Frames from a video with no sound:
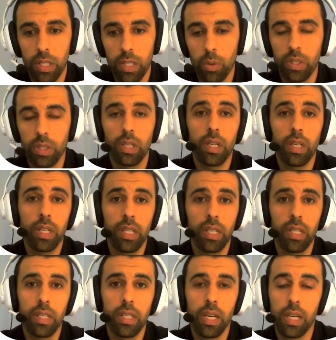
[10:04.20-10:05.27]
Now we can log
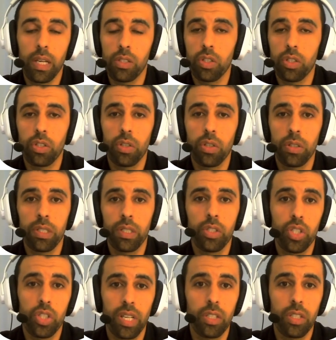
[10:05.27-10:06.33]
in and securely
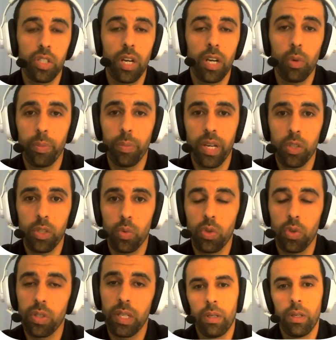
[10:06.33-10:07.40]
change our
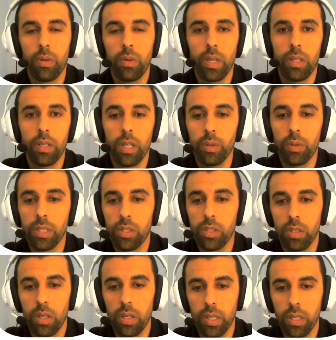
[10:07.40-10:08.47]
password. Okay, now let's
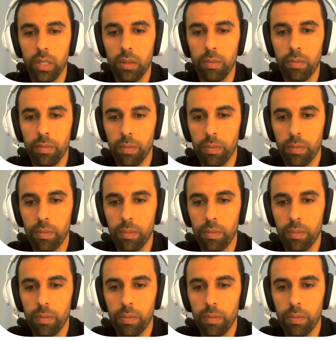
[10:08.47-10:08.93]
log in.